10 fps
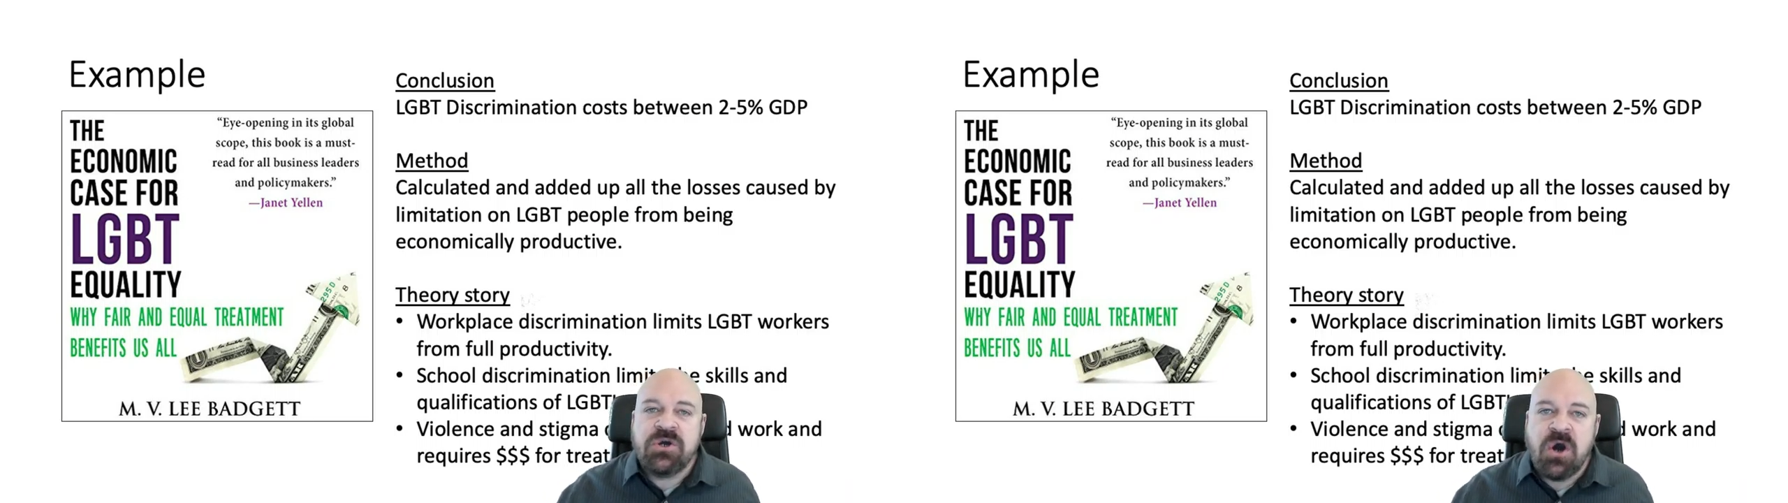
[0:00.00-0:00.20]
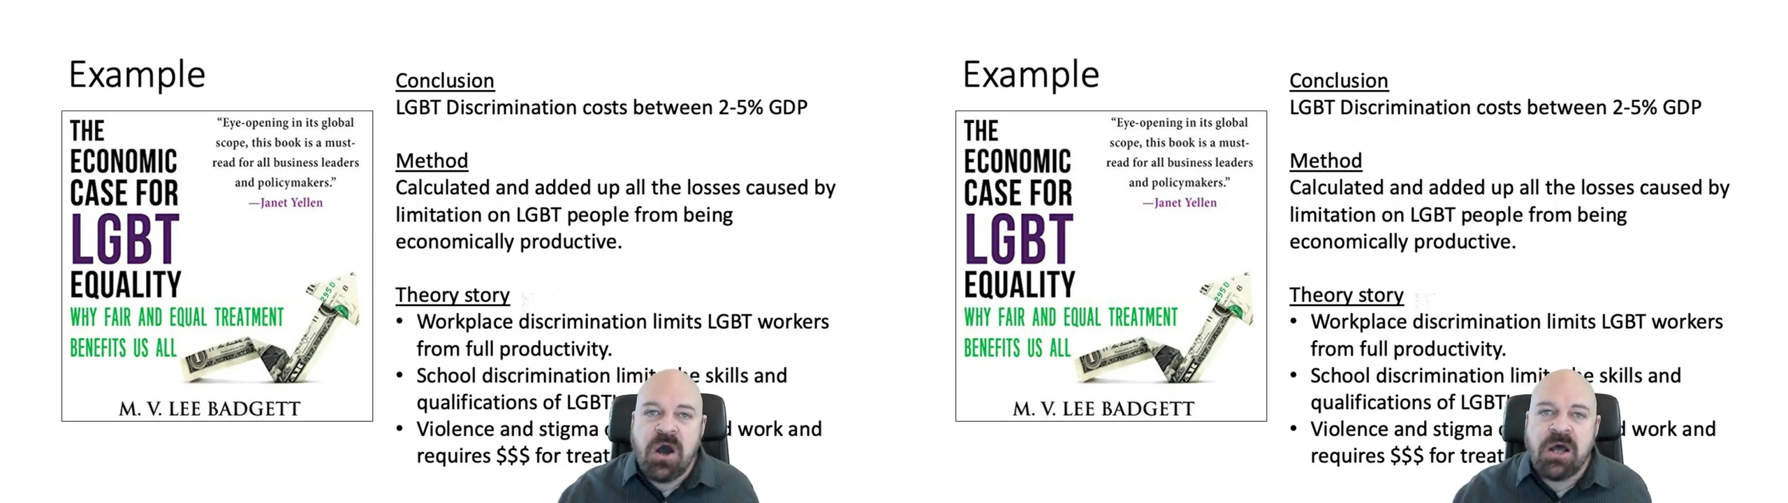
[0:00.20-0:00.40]

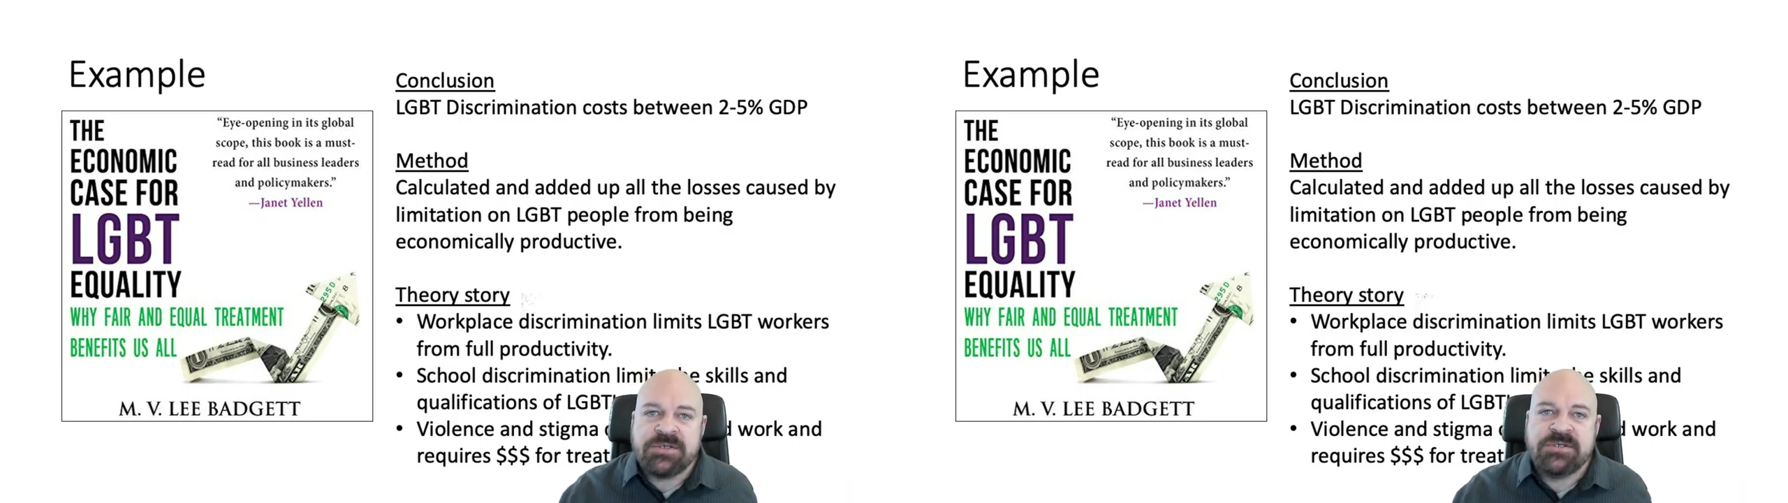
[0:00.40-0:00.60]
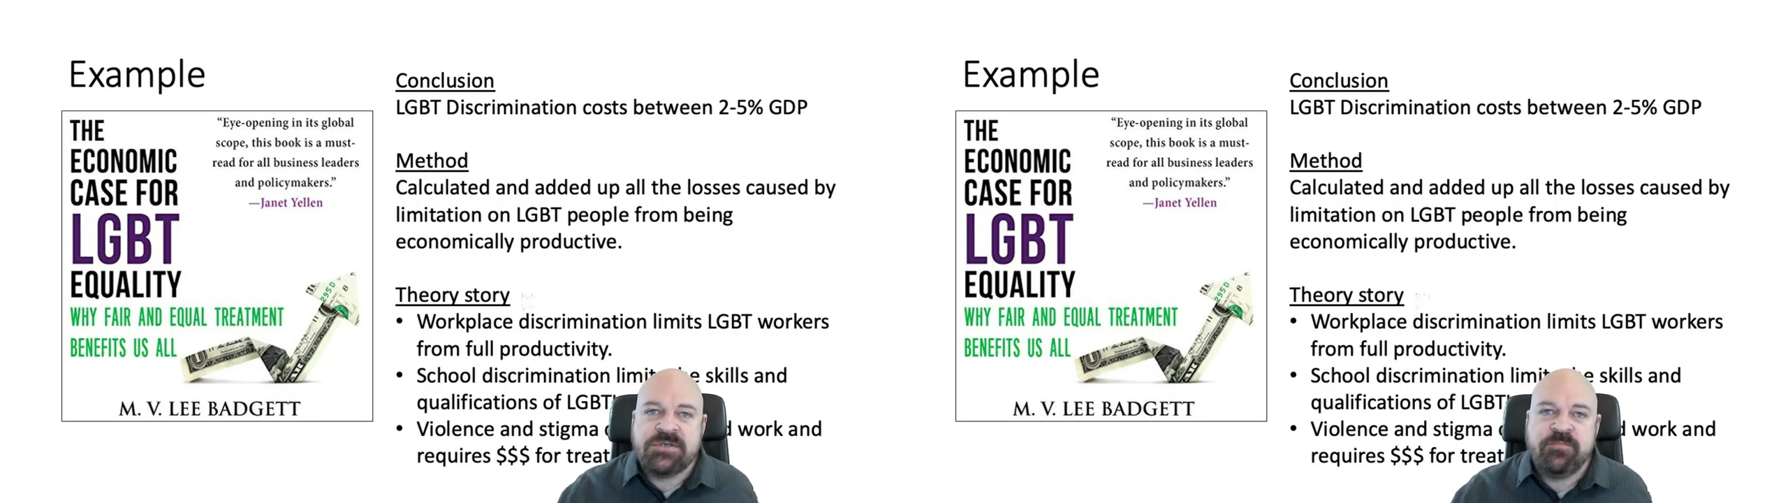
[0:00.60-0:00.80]

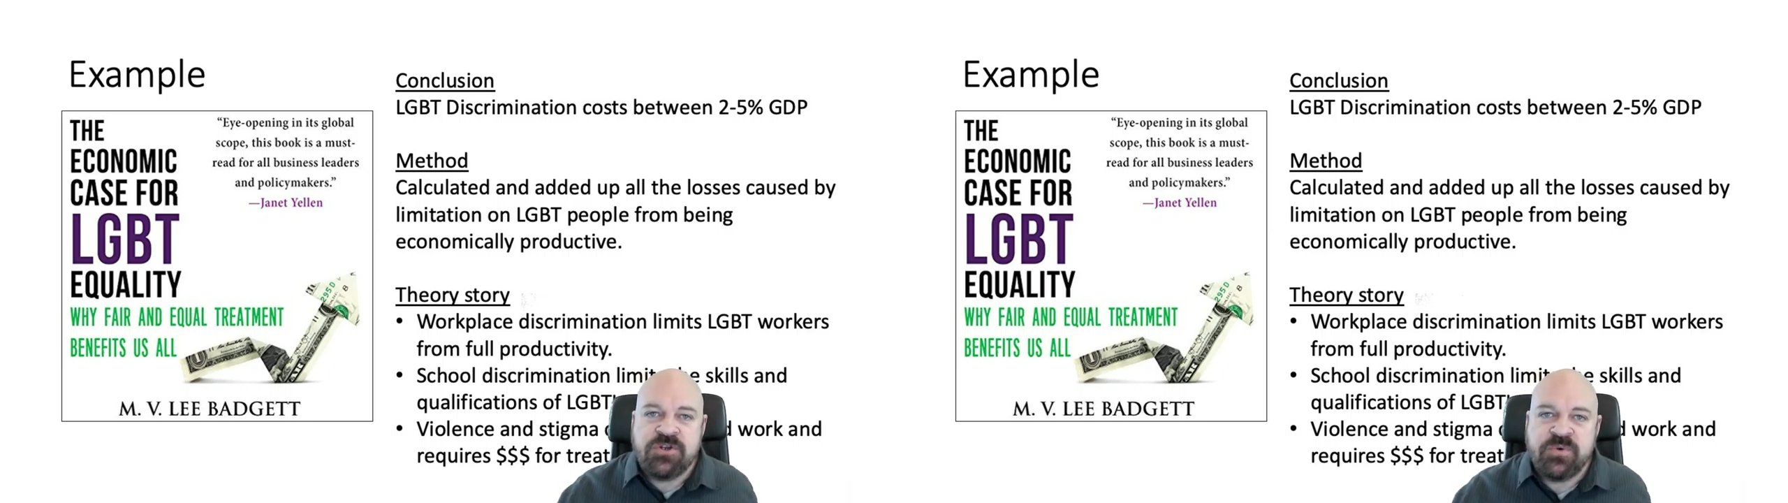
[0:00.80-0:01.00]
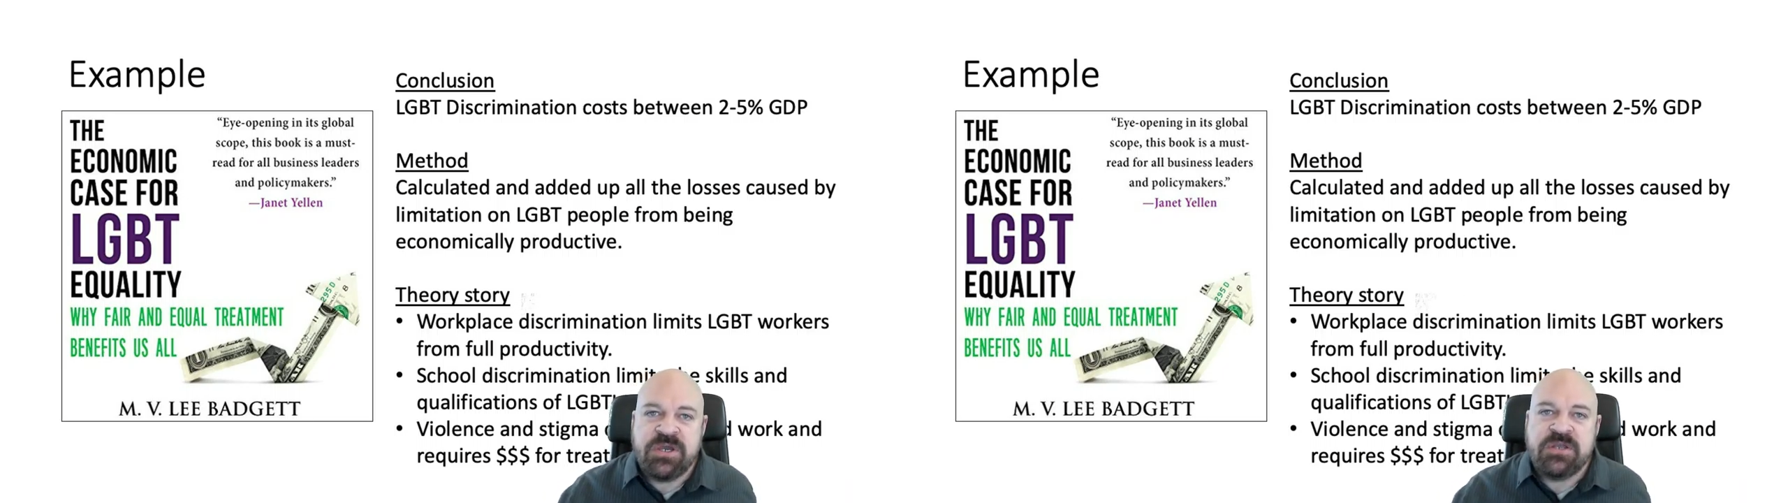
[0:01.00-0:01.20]
costs
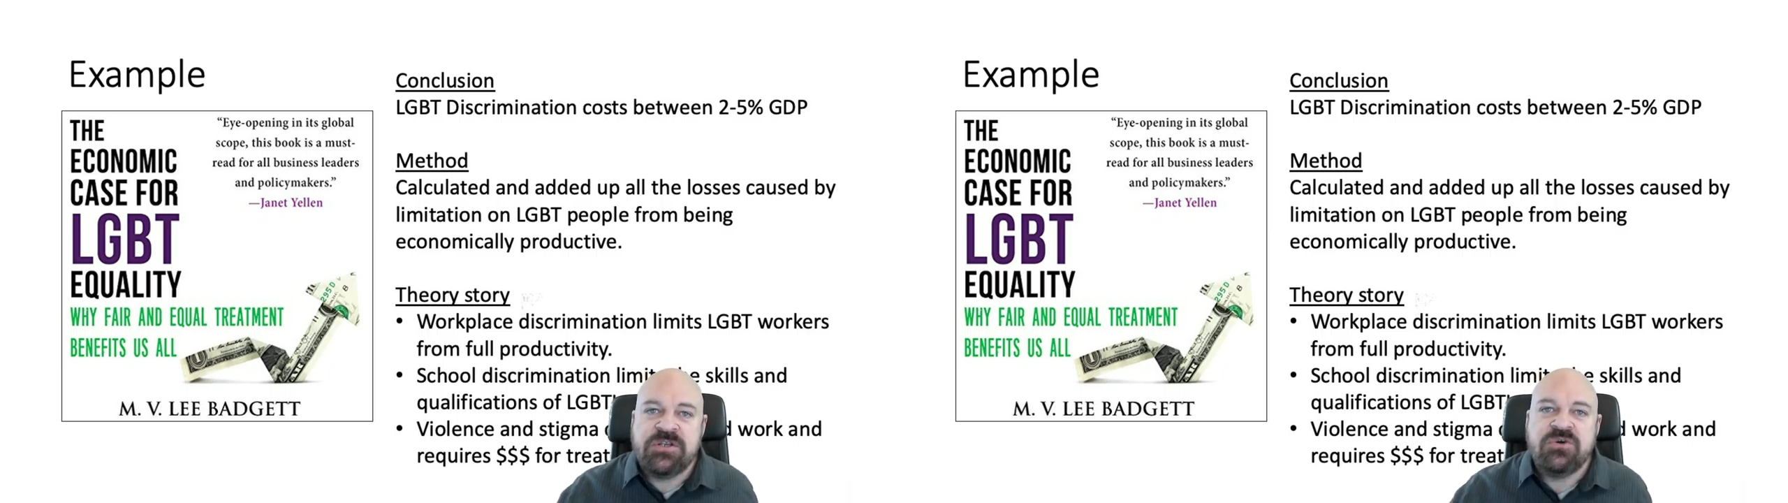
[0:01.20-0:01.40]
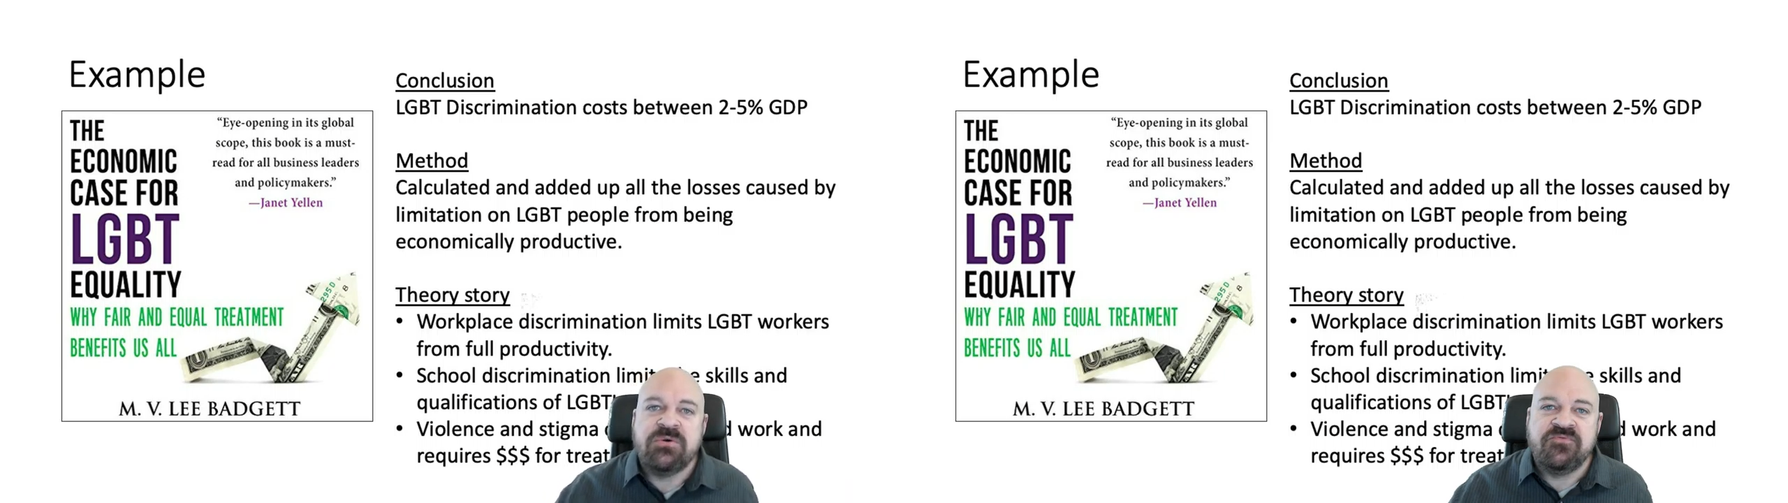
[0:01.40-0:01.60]
between
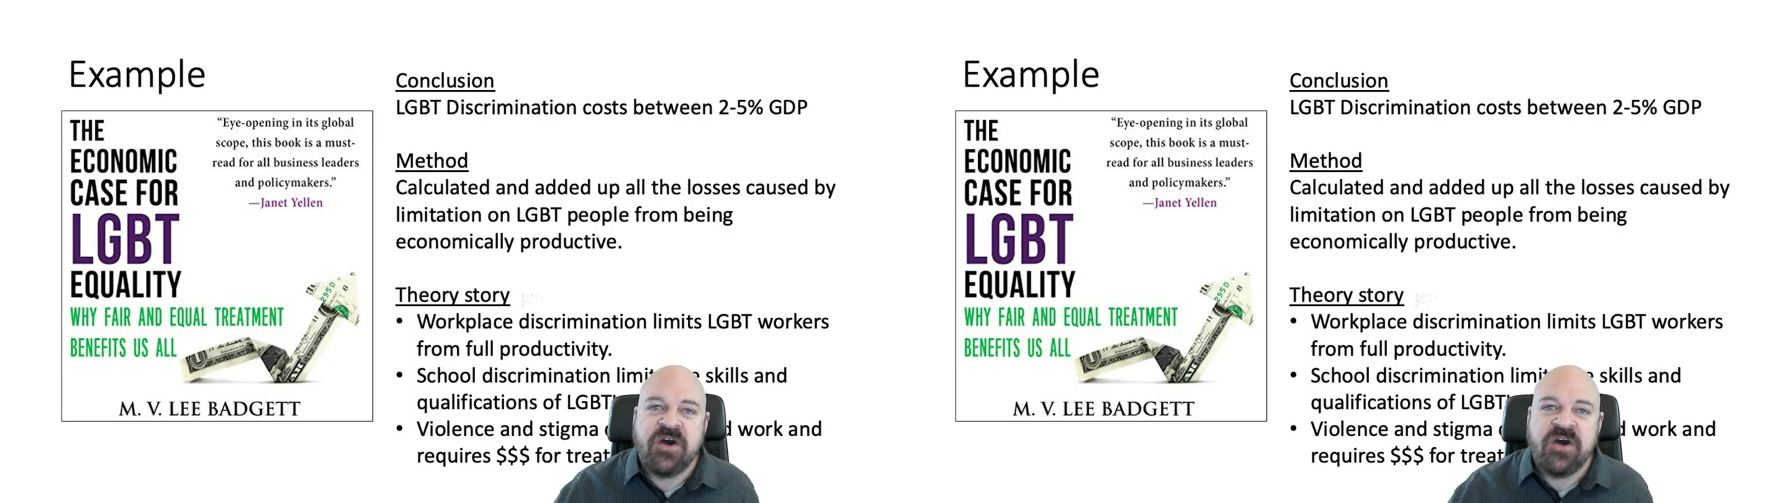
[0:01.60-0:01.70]
two and